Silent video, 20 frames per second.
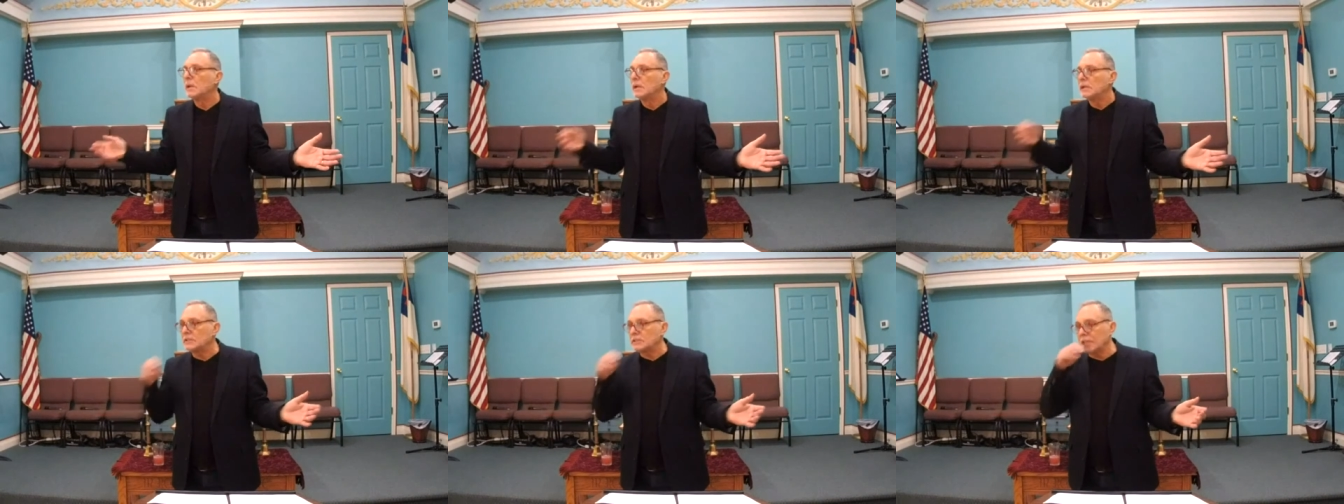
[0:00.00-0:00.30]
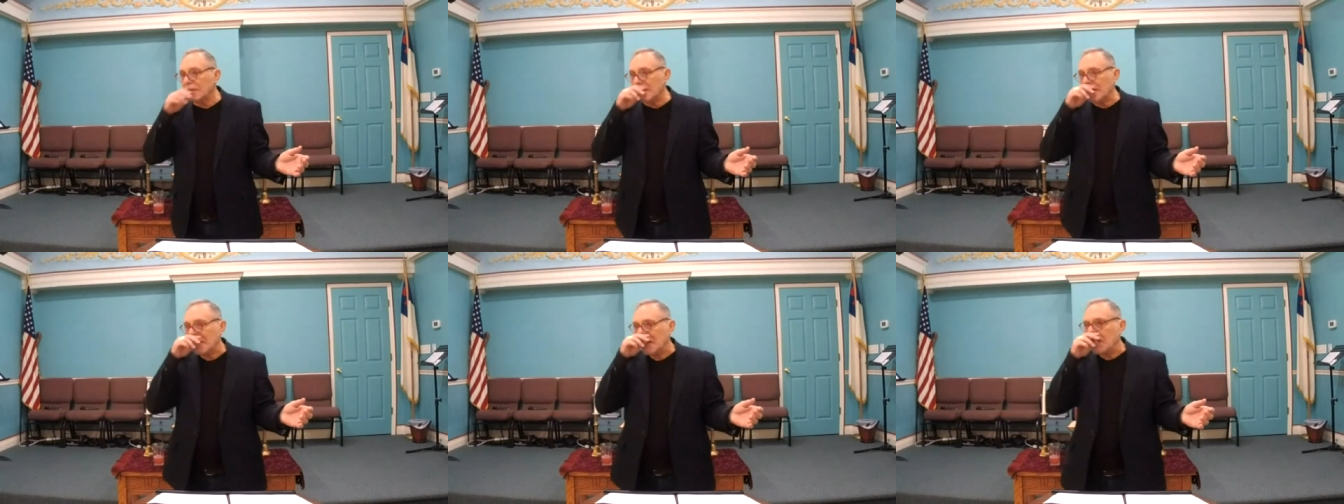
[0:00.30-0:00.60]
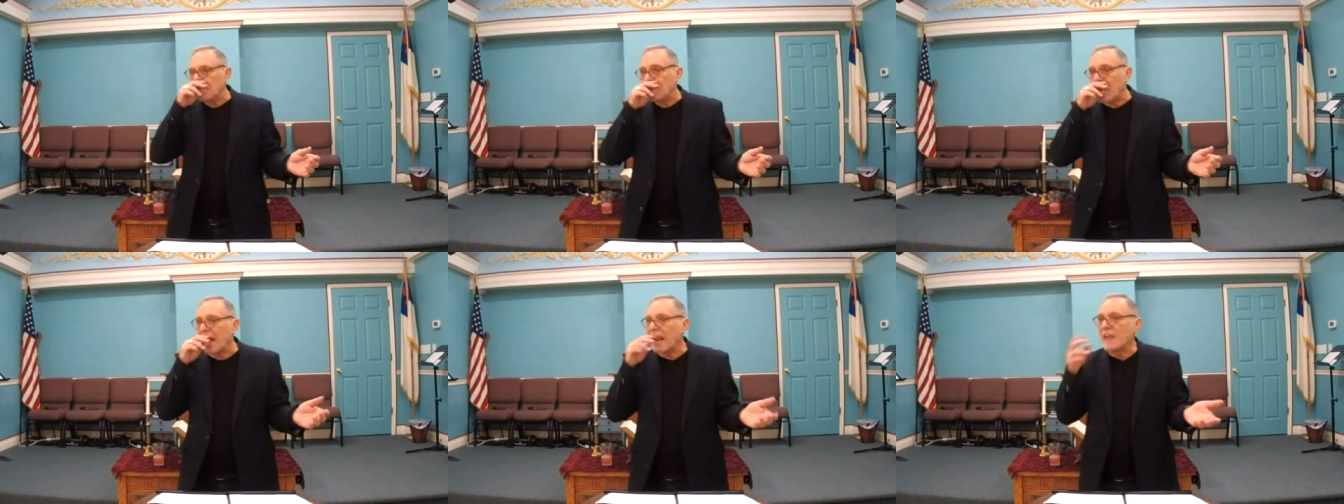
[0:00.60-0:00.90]
You see,
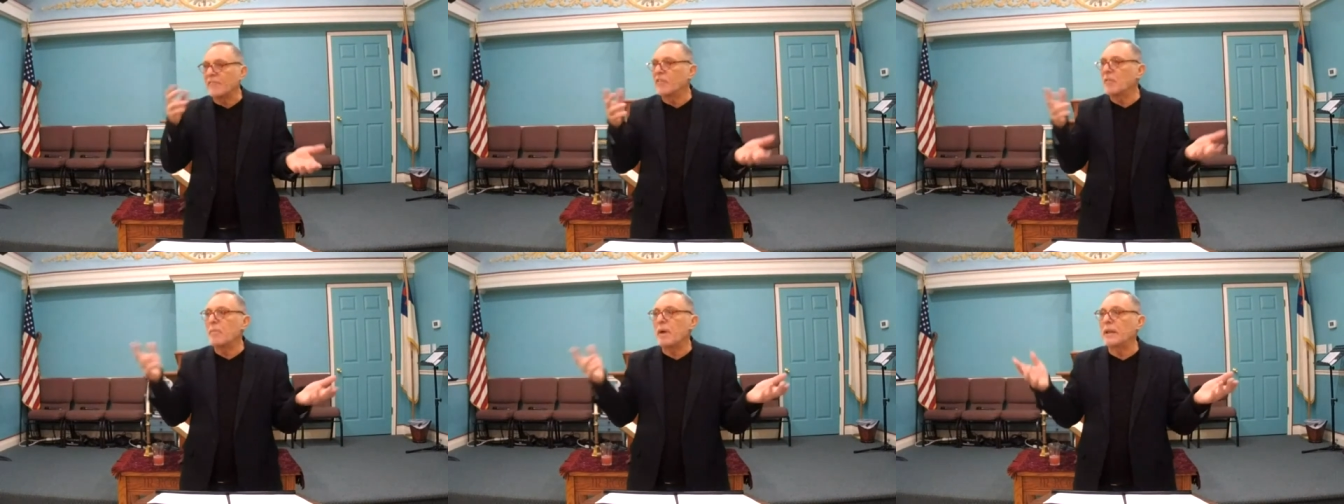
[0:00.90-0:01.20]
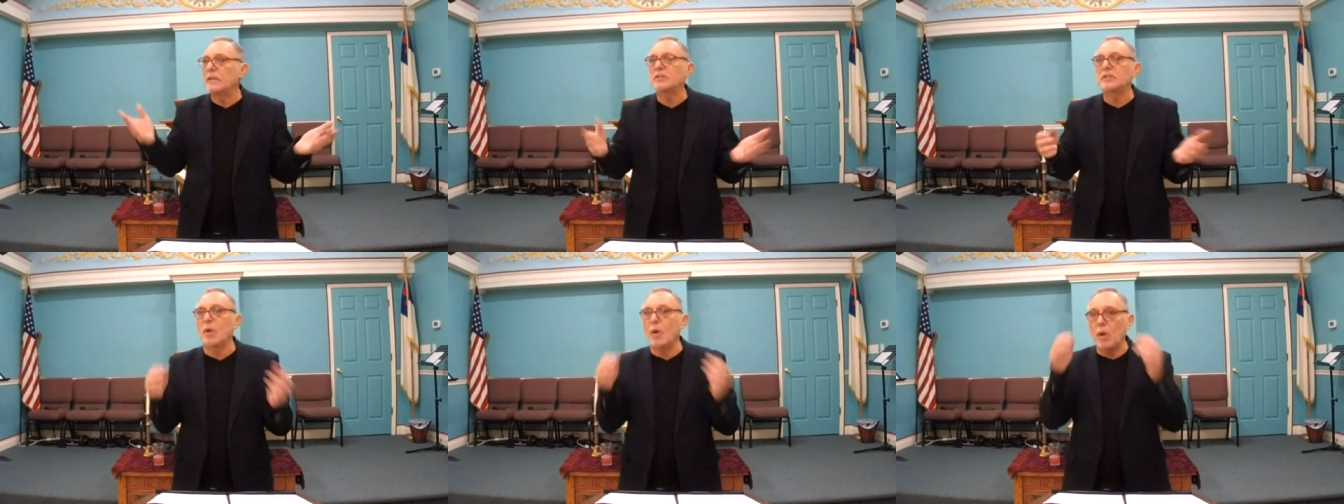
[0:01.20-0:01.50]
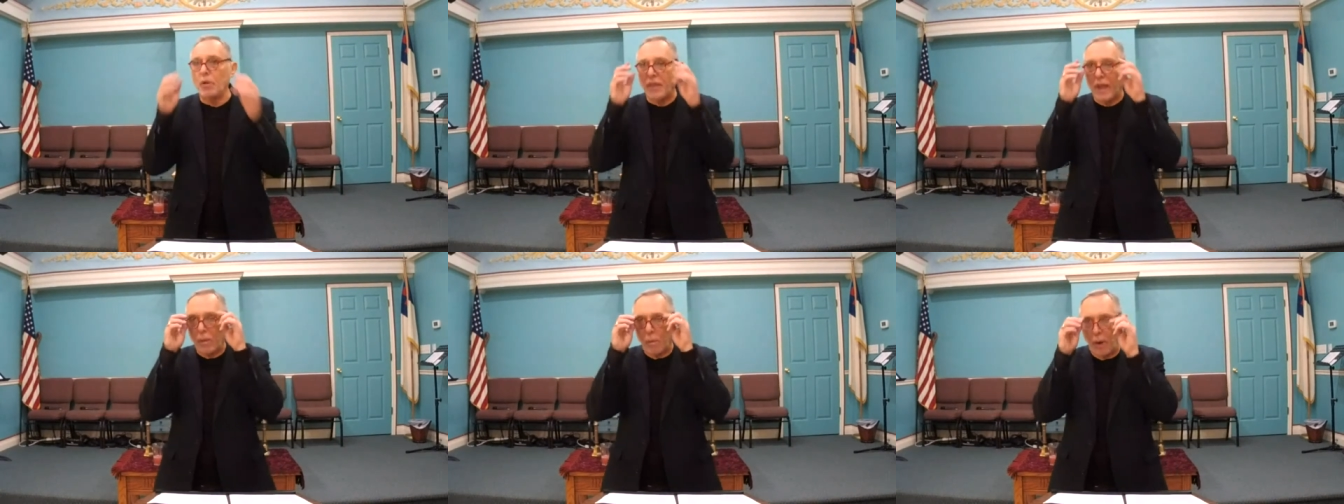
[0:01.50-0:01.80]
not everybody's
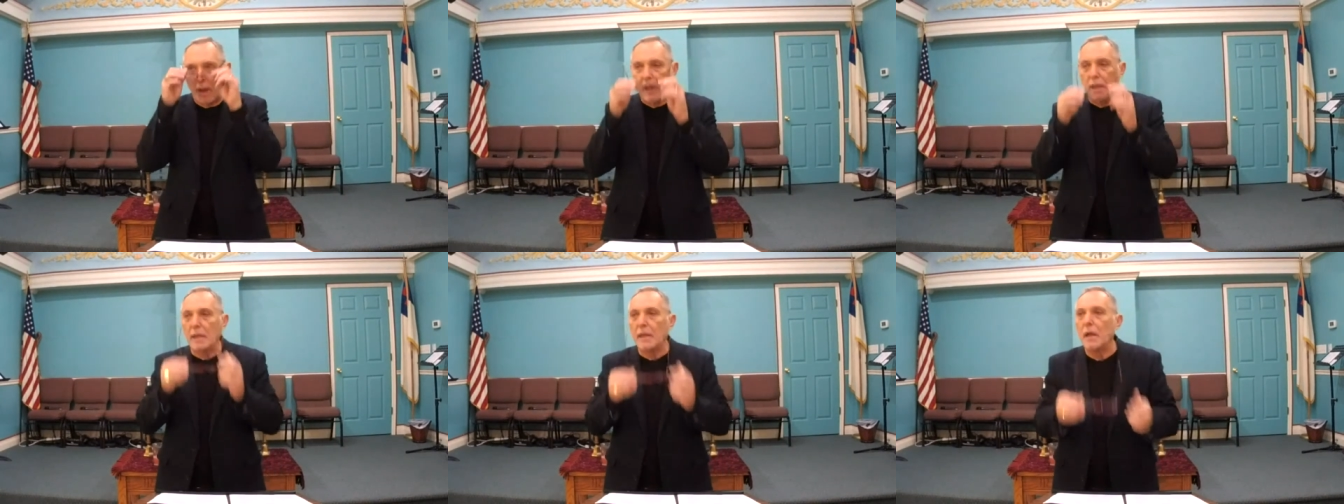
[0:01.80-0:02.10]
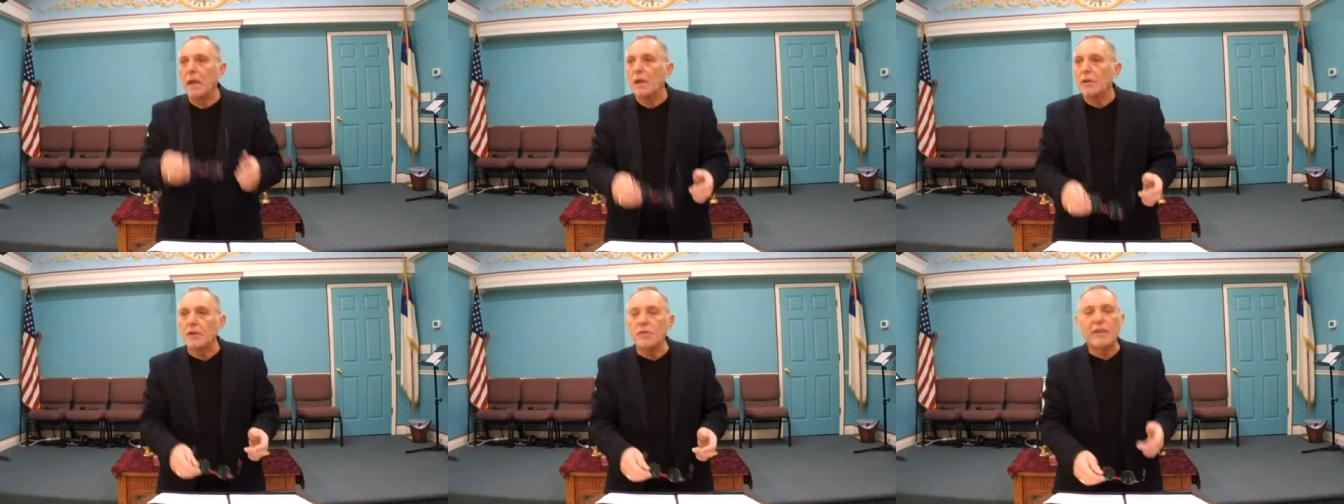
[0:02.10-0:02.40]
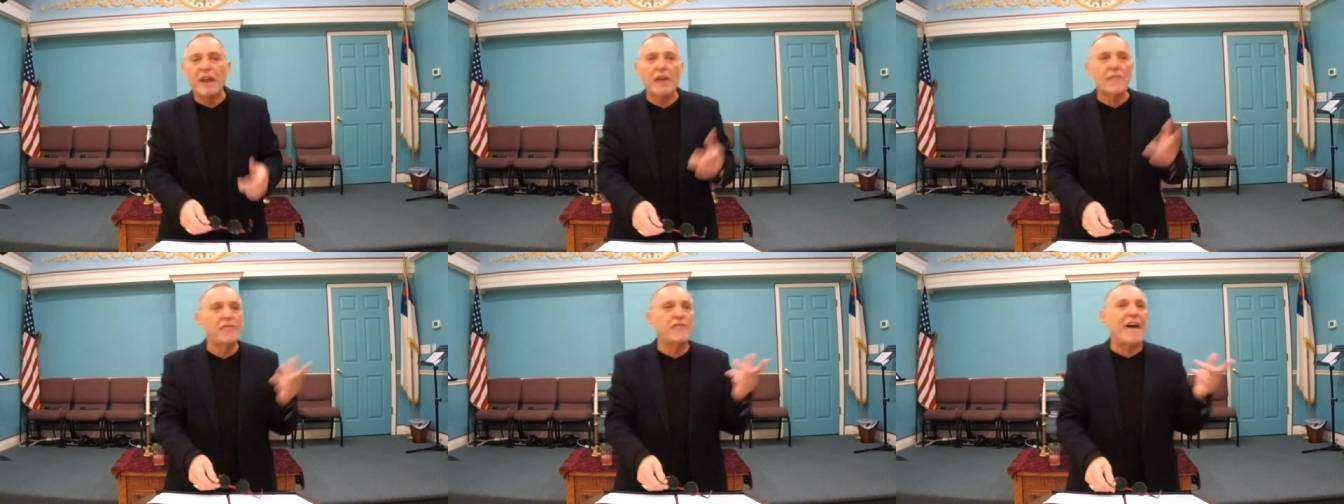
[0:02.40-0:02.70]
called that way.
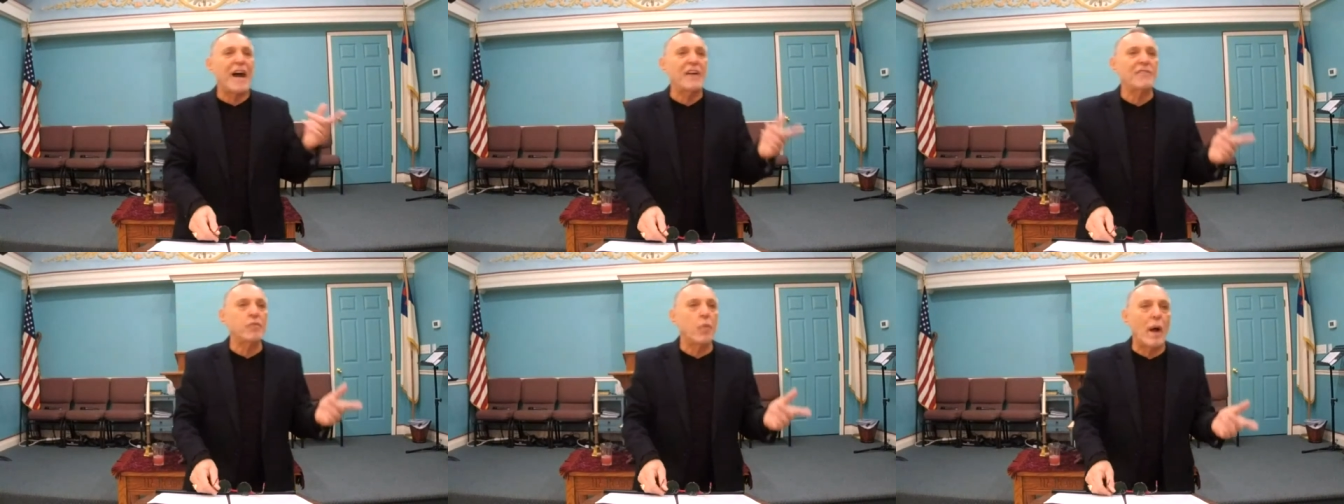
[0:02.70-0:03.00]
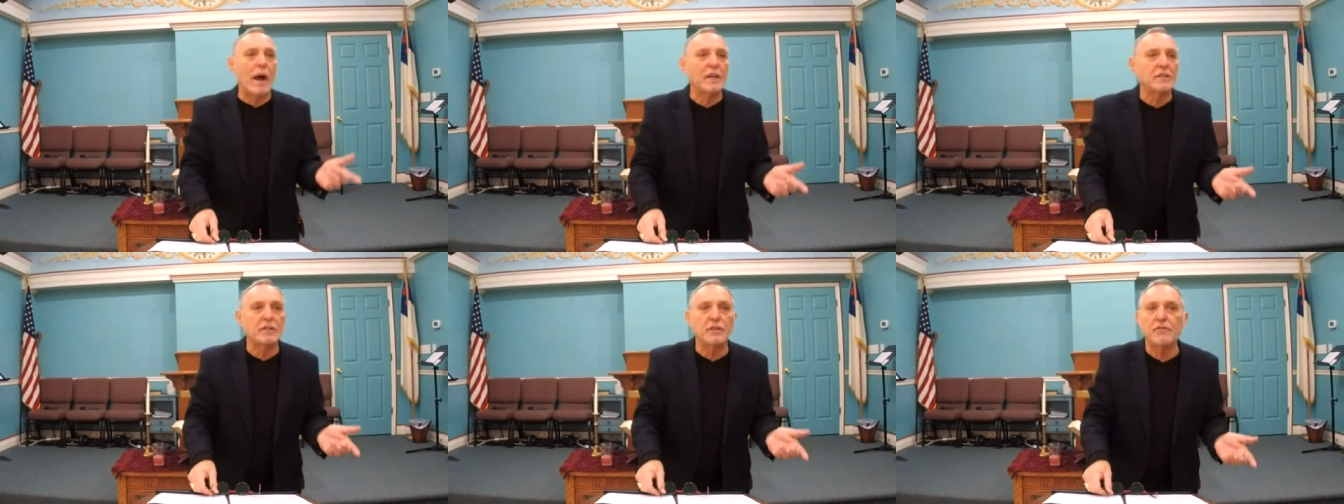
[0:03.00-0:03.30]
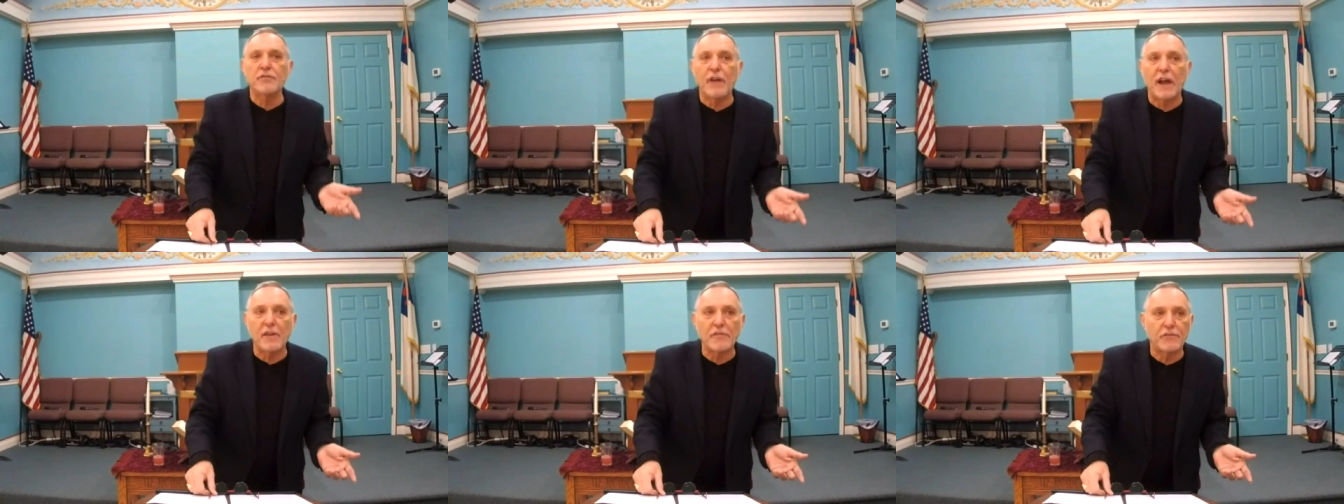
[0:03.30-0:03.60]
You've got five wise
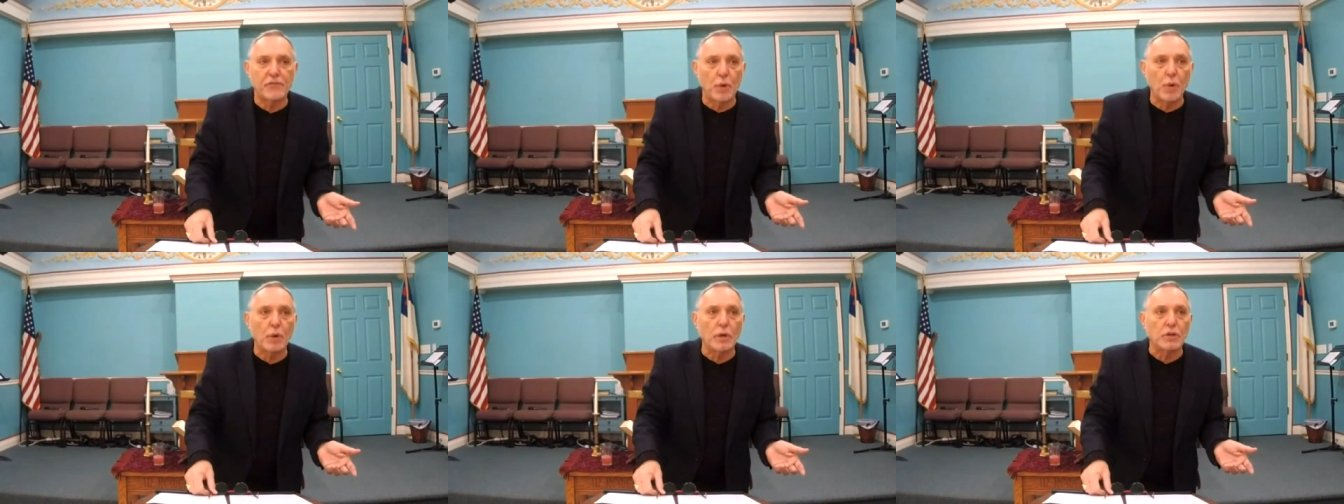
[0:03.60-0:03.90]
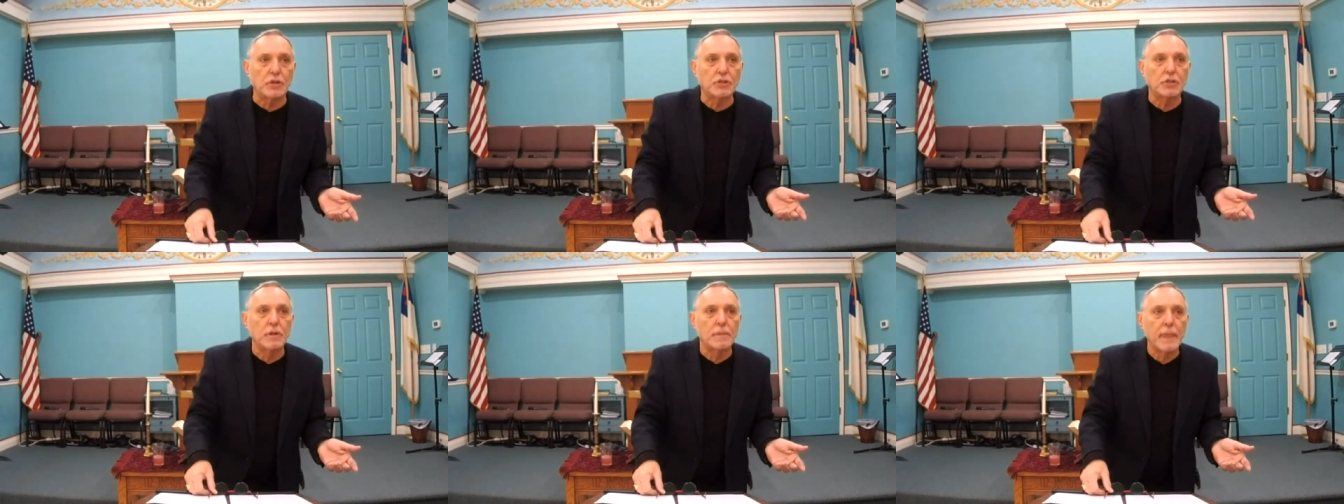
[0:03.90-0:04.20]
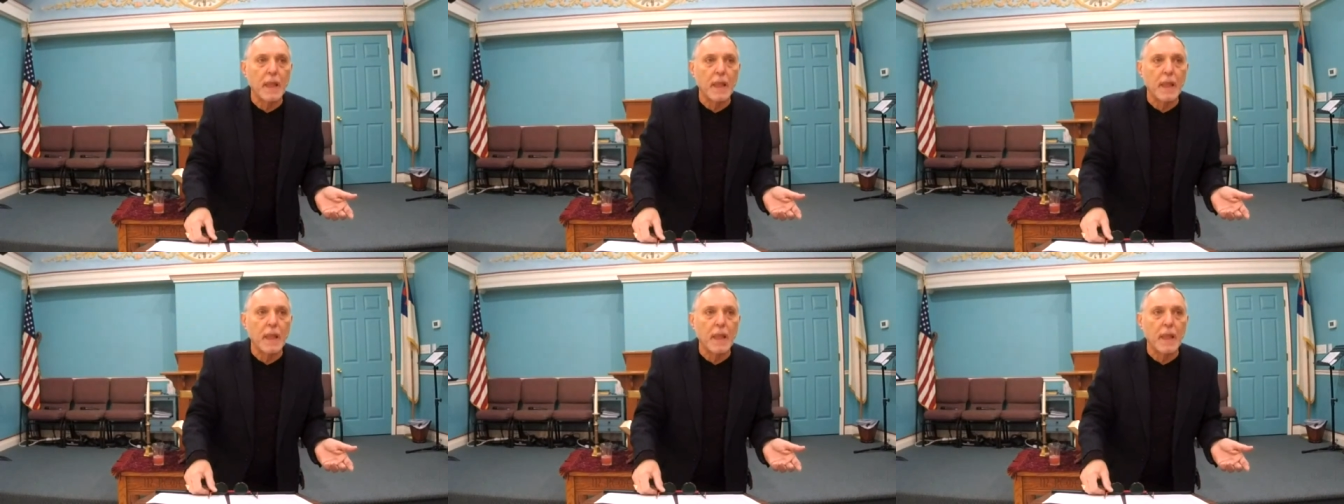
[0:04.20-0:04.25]
and five foolish.